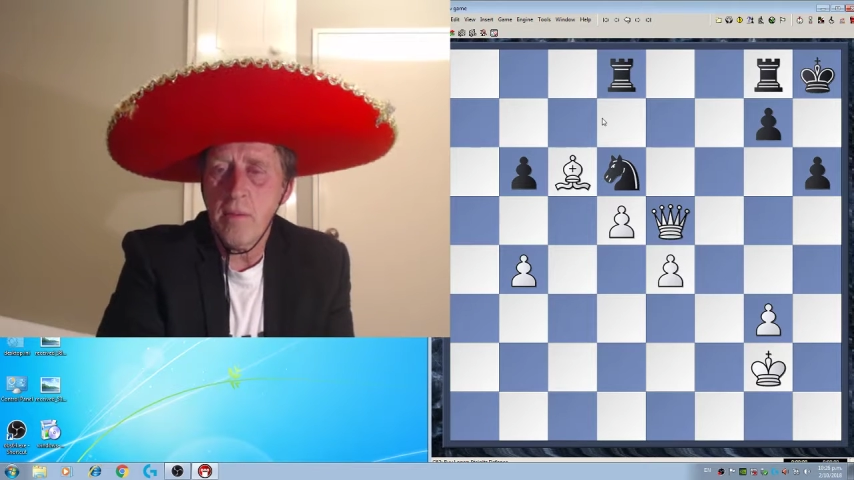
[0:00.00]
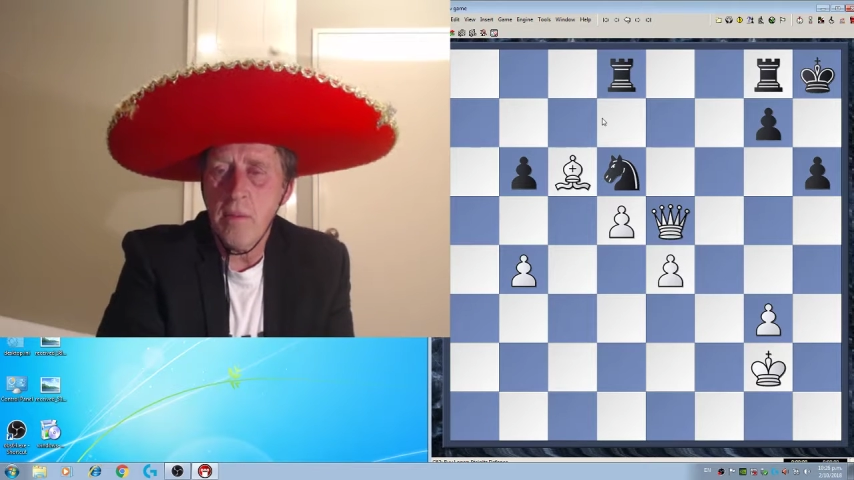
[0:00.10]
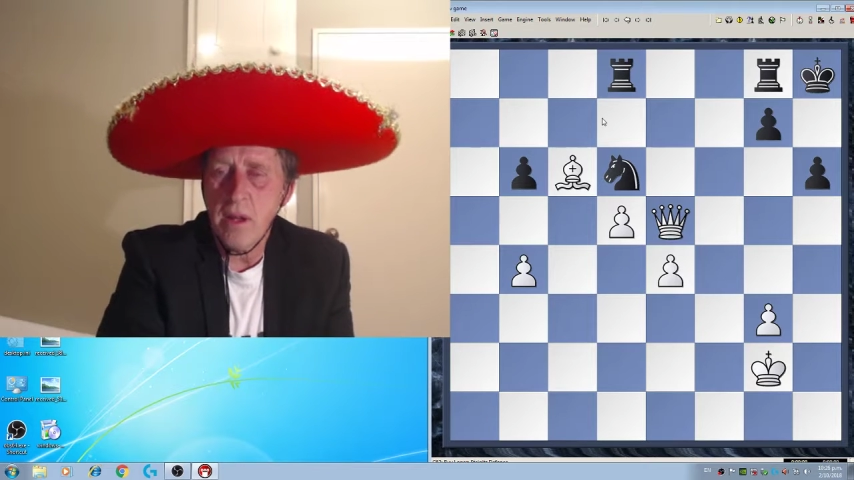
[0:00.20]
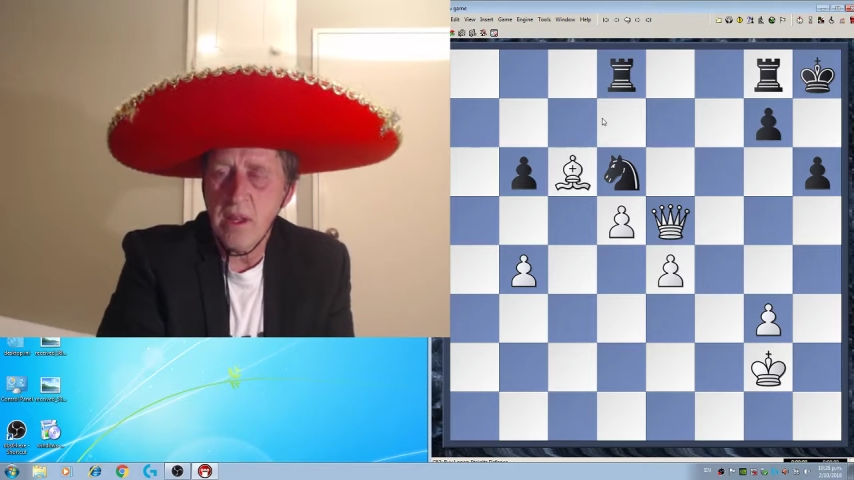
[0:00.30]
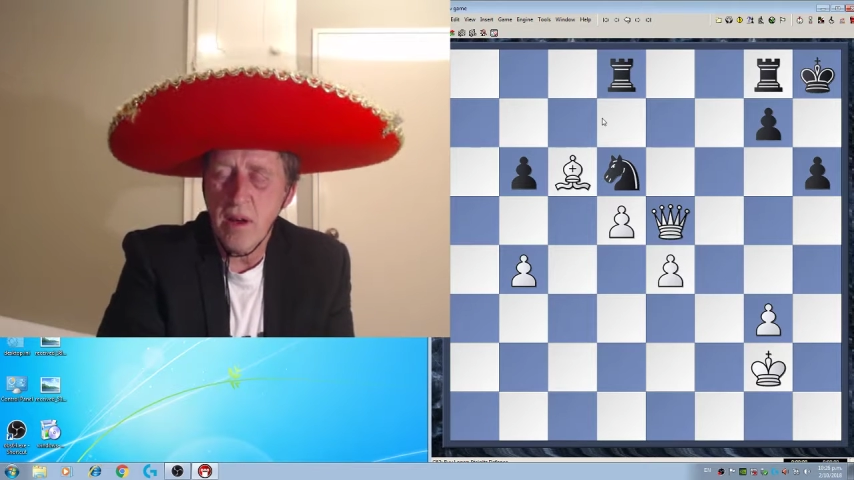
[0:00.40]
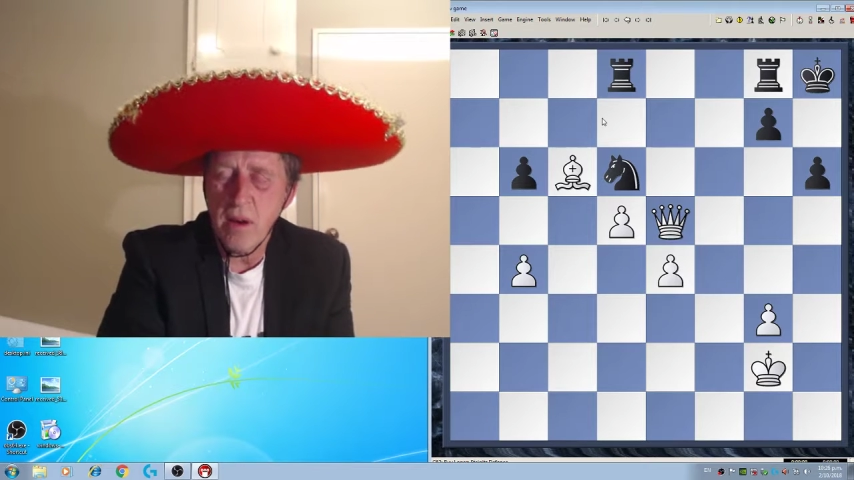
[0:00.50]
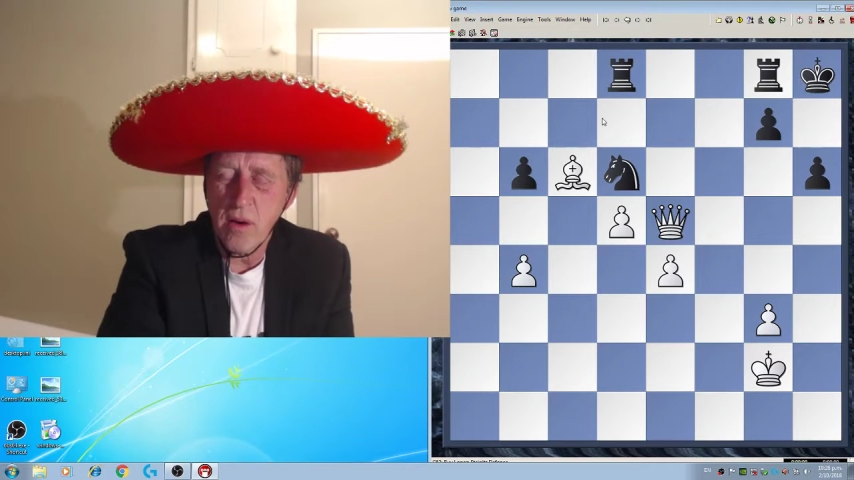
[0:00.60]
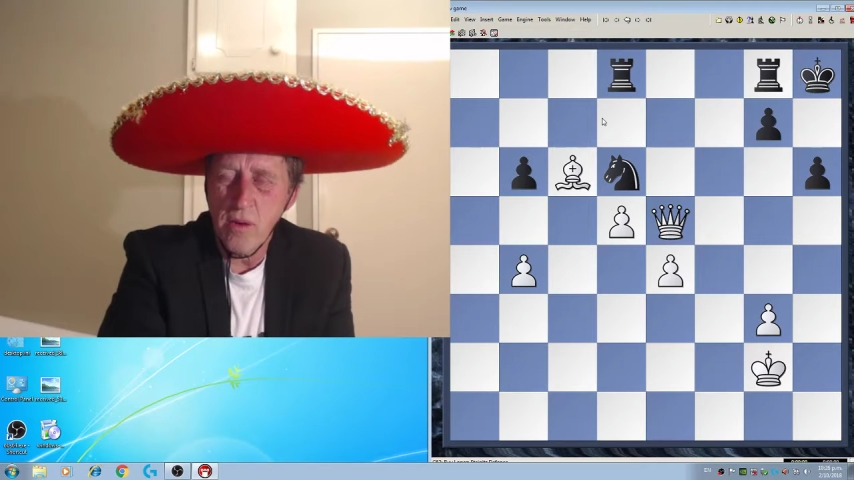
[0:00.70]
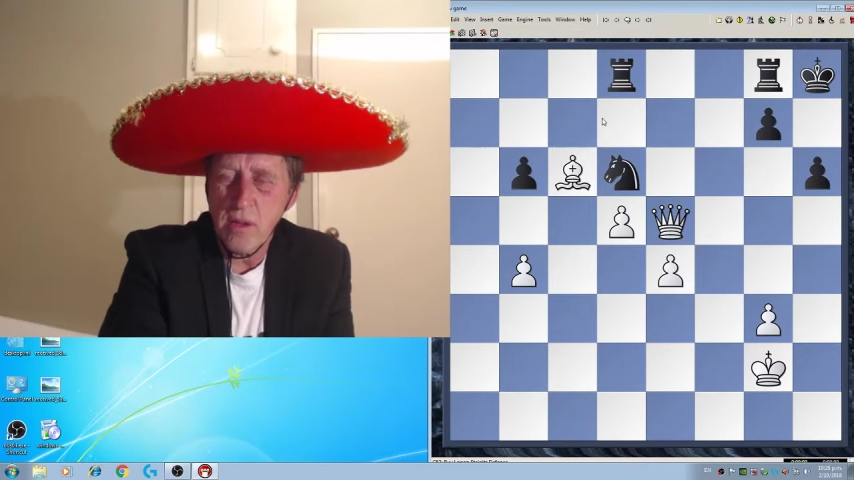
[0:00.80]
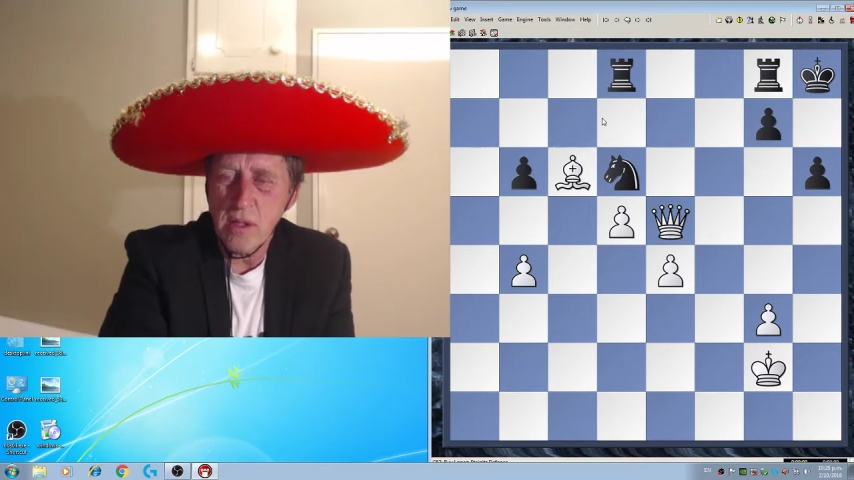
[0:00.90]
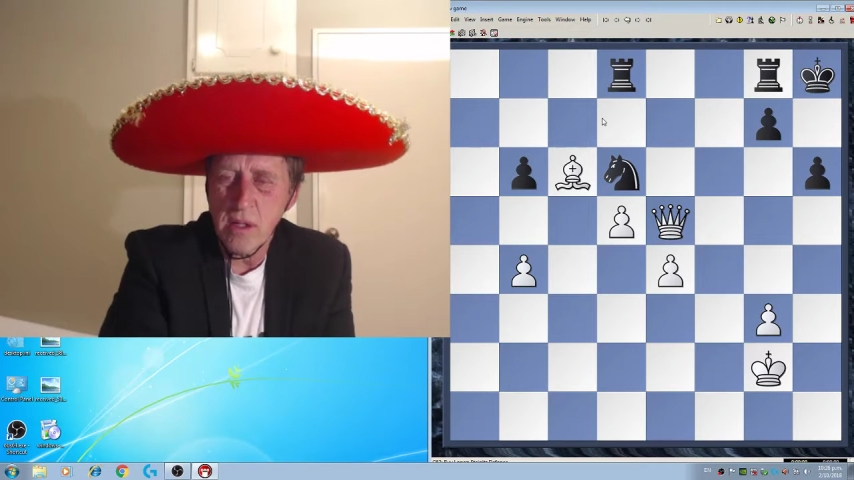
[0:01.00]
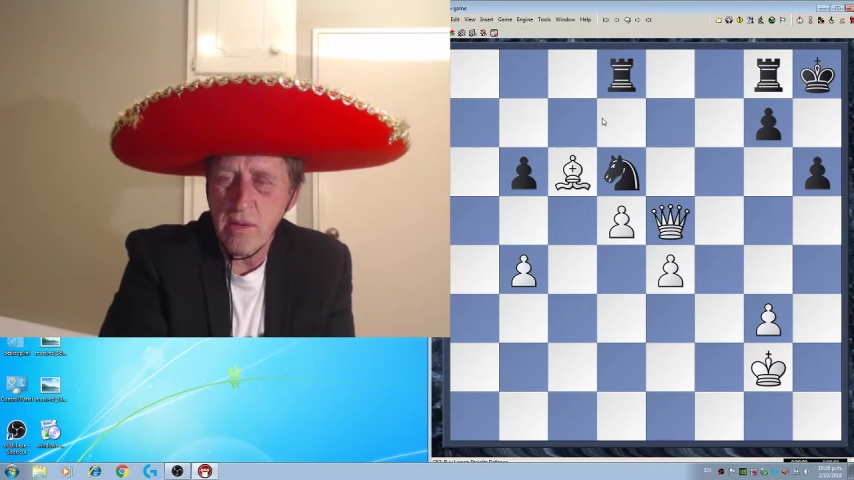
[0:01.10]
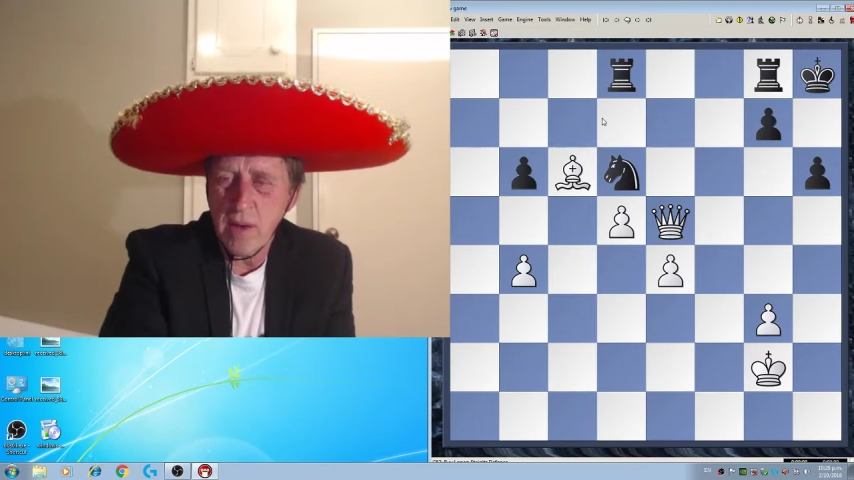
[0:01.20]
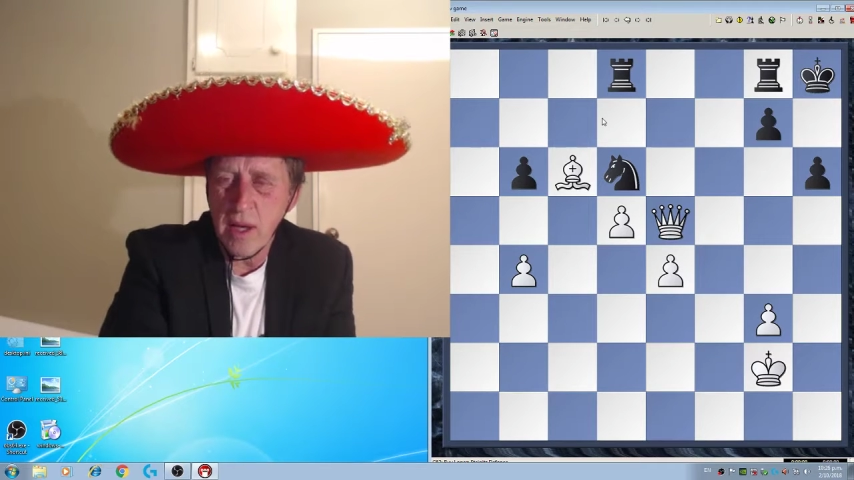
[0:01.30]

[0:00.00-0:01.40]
methodical sort of a